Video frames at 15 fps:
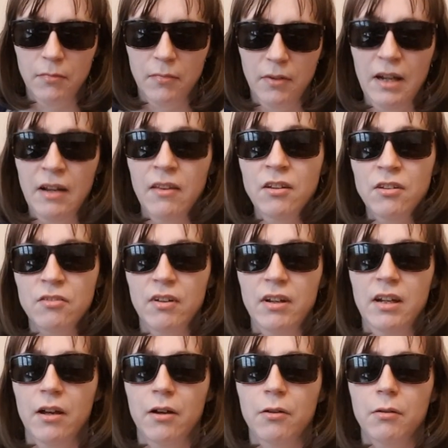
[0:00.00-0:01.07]
In this
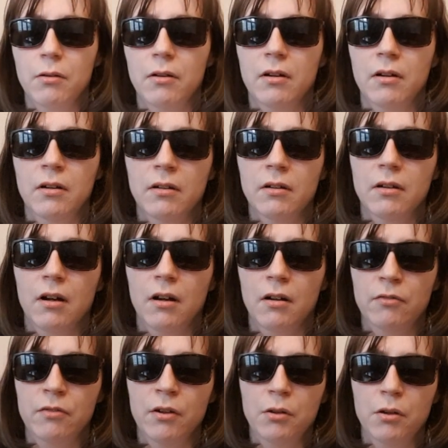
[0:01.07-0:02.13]
video, I'll
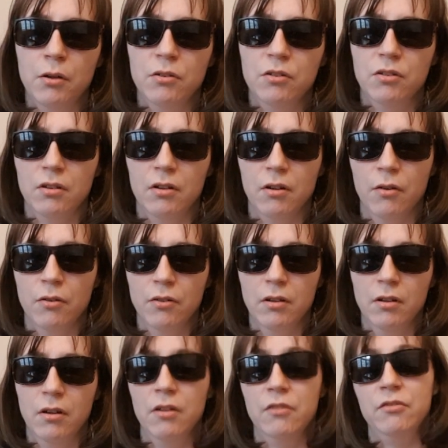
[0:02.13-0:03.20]
focus on
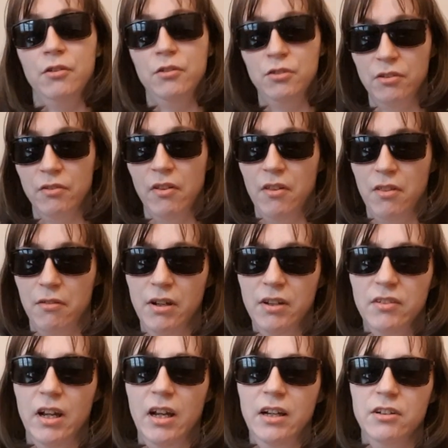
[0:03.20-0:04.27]
the first of the 3
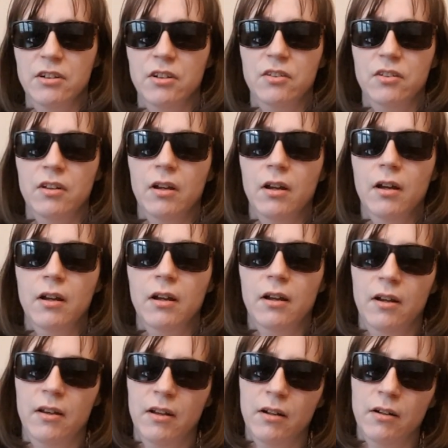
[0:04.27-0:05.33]
stages,
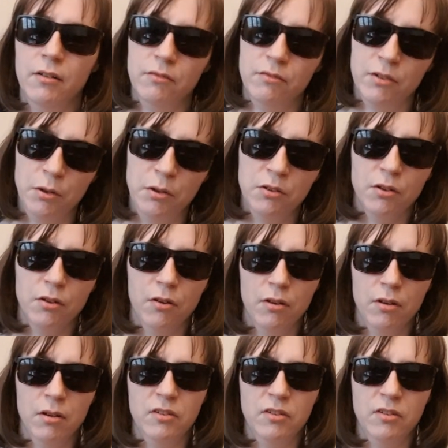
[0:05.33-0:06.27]
and then I'll focus on the